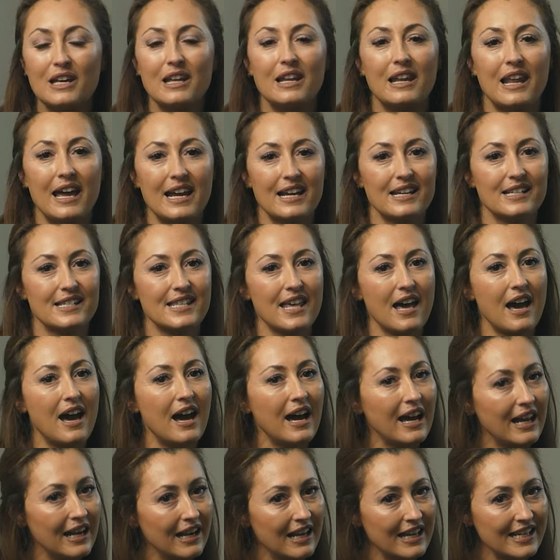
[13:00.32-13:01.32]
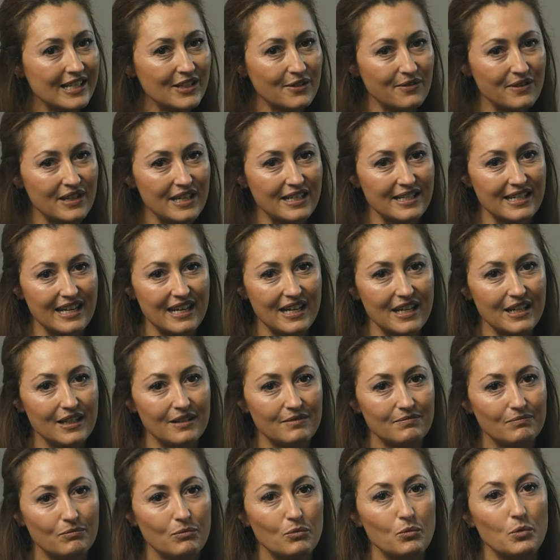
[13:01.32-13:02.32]
like it's the highlight of their day,
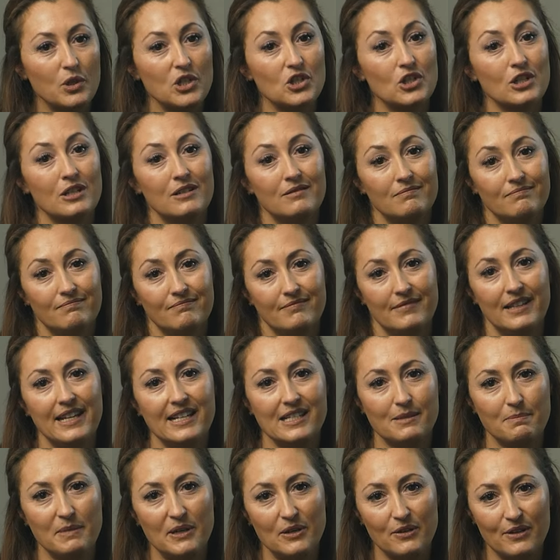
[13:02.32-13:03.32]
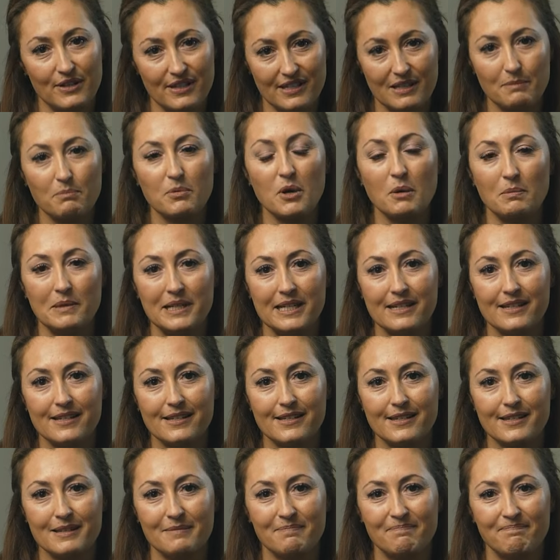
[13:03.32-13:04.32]
which, let's be honest, it probably
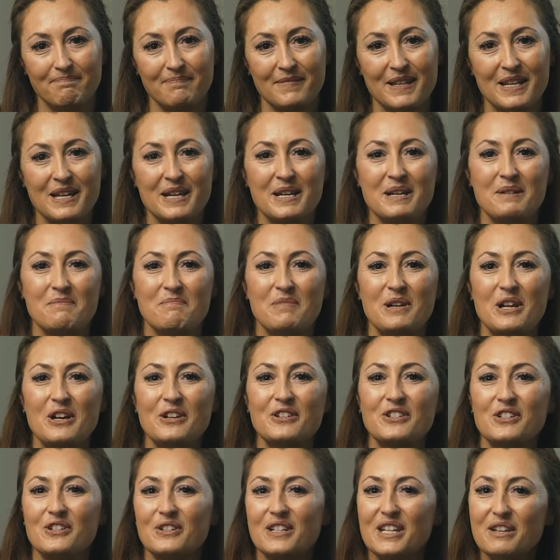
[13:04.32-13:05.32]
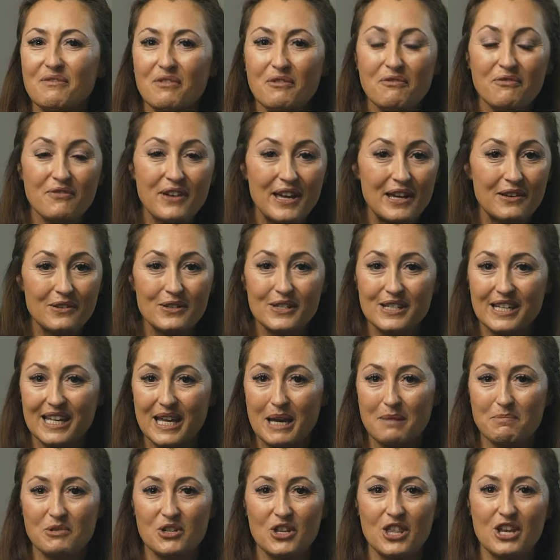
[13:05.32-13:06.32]
is. Plant Dog never fails to
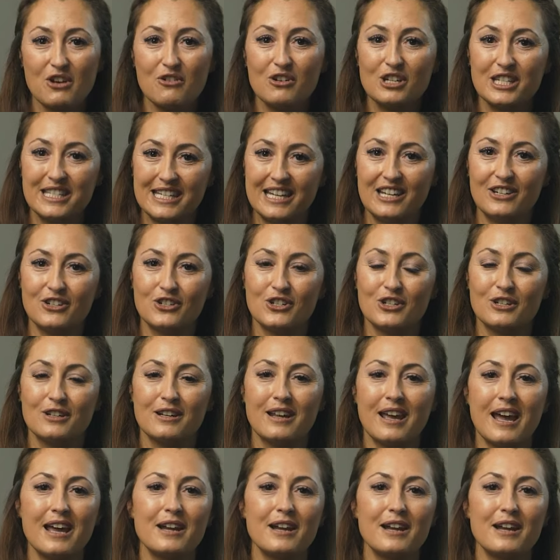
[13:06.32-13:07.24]
capture their attention and